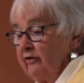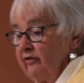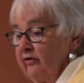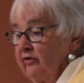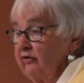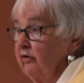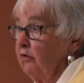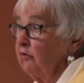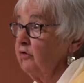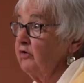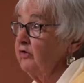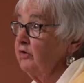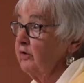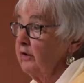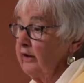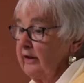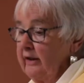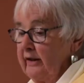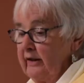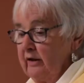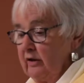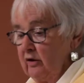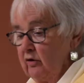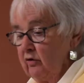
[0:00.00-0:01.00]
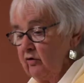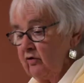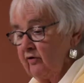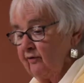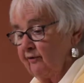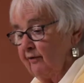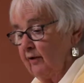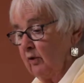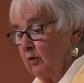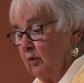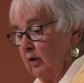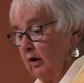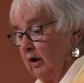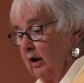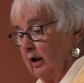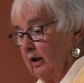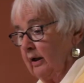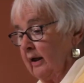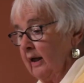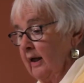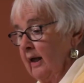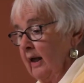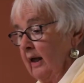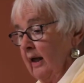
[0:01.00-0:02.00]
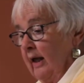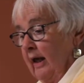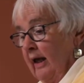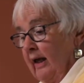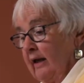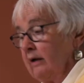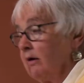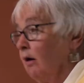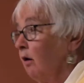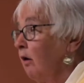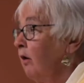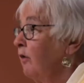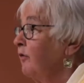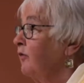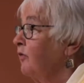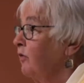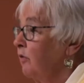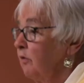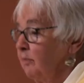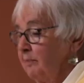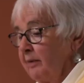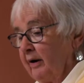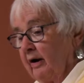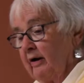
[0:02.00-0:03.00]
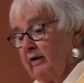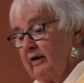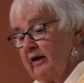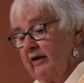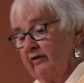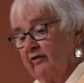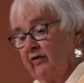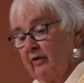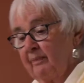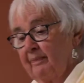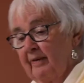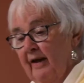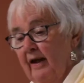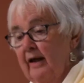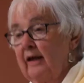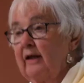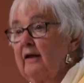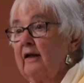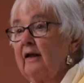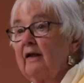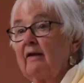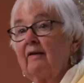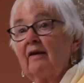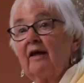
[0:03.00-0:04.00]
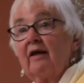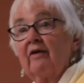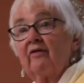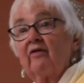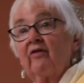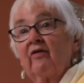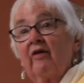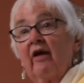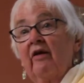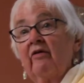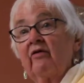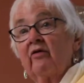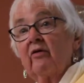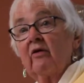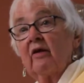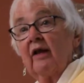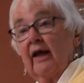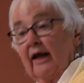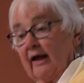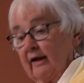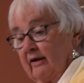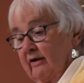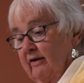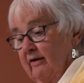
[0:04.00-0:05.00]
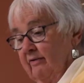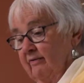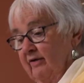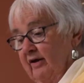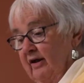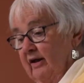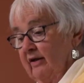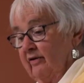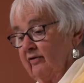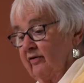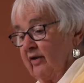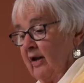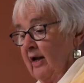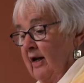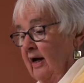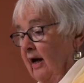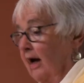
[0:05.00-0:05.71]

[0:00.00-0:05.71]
socially useful work and also participate in the essential activities